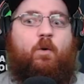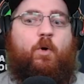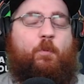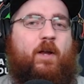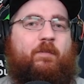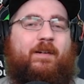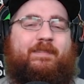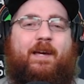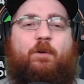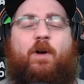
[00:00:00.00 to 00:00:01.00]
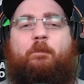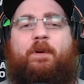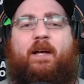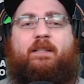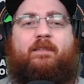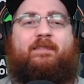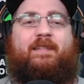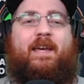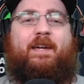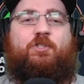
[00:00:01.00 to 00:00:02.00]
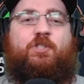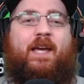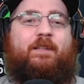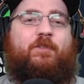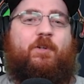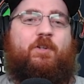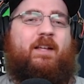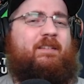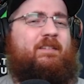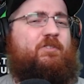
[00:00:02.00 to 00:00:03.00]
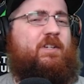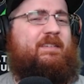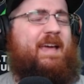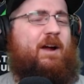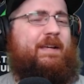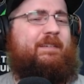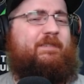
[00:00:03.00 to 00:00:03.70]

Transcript: With one of our second round picks, let's take a chance on Chedarius